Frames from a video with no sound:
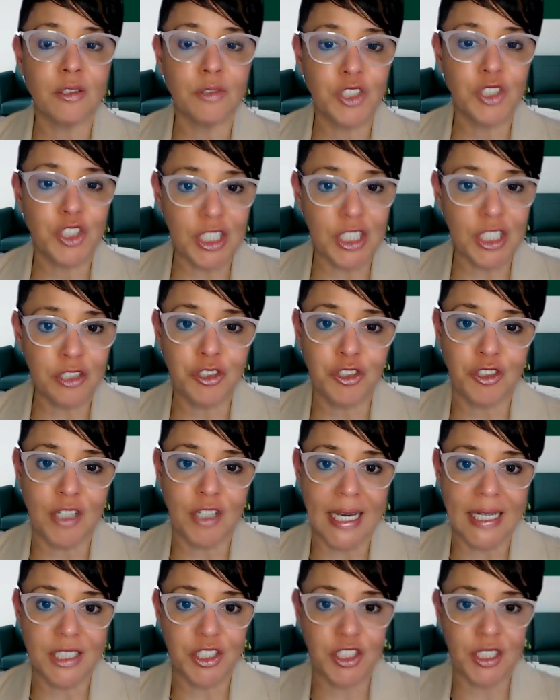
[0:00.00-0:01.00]
Gender
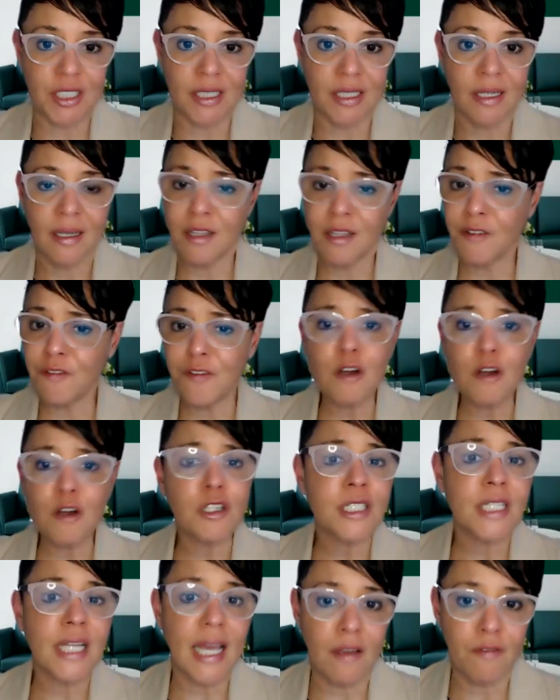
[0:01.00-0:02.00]
Strategy, the
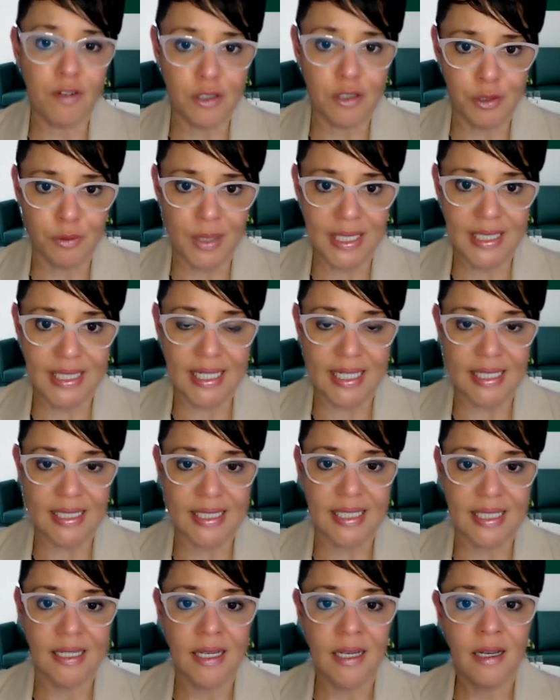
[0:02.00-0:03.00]
first ever to
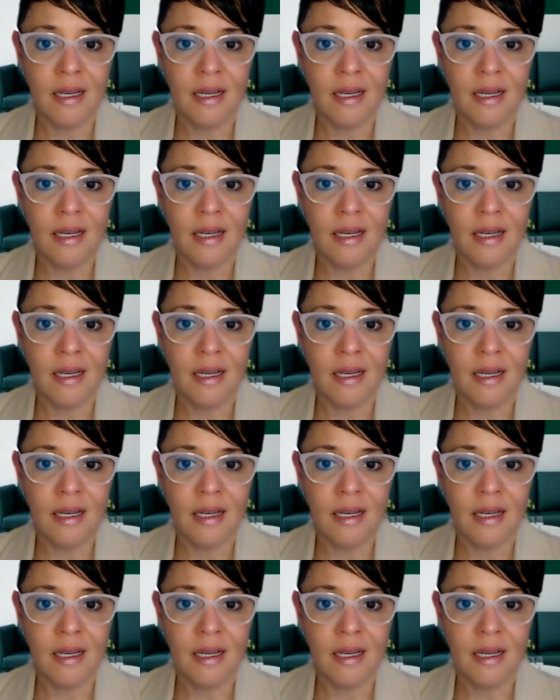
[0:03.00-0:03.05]
exist,